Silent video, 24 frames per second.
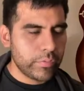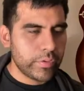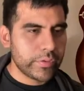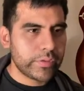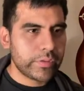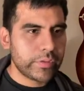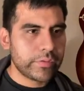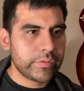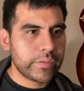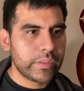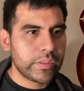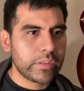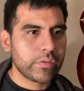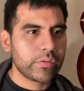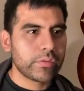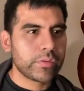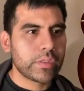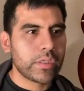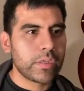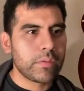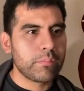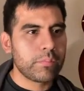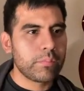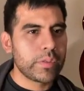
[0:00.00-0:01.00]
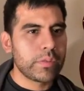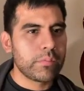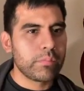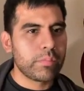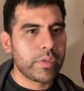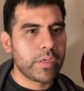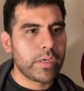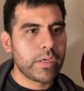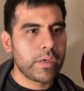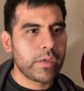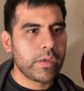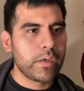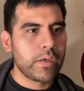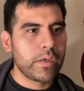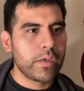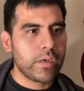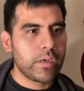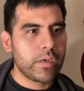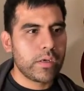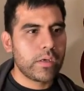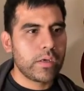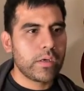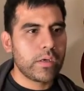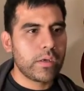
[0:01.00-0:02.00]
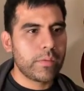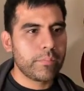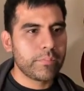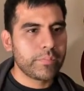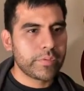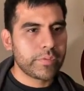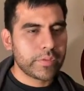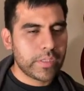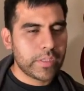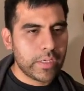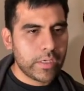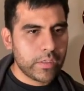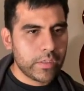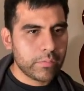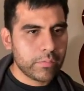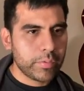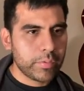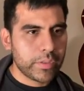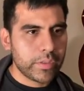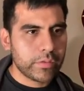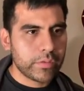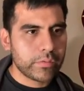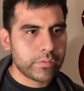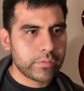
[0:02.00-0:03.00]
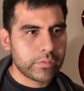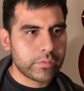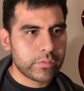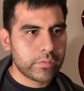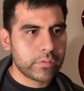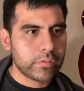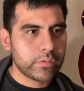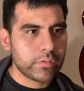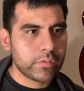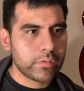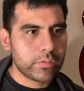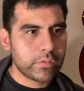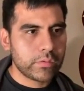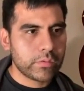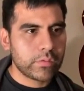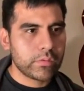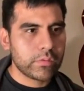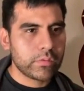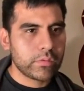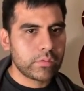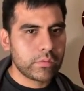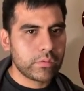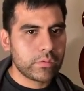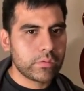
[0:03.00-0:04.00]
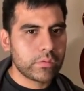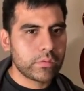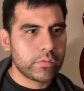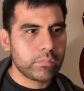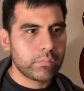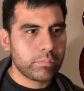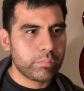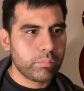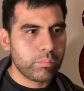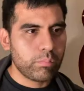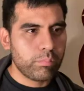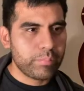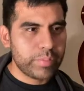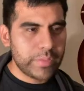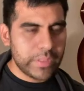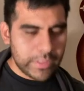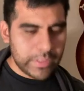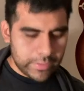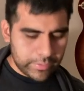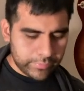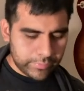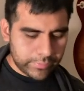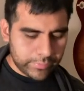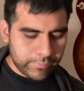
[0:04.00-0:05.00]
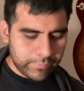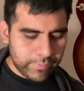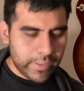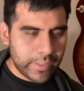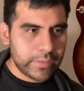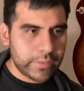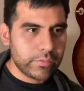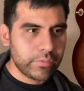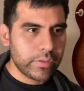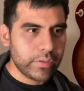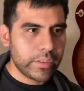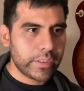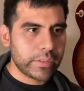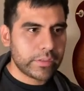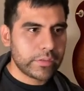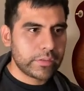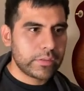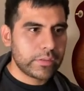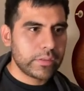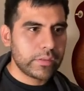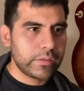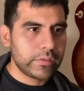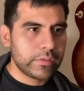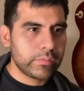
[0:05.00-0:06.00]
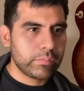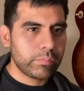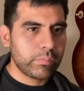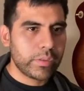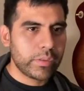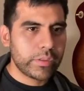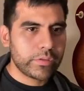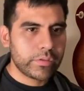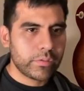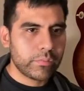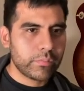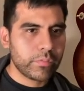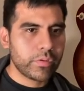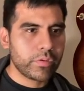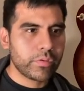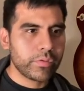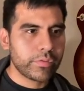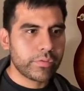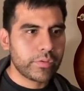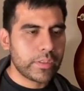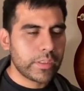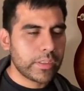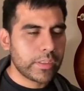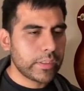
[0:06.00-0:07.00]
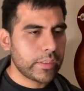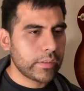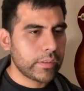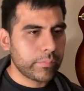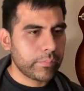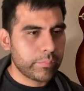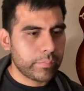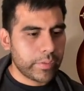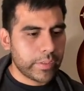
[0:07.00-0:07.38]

signal is gonna be. But I'm scared because if I do it like this, my terminal is not gonna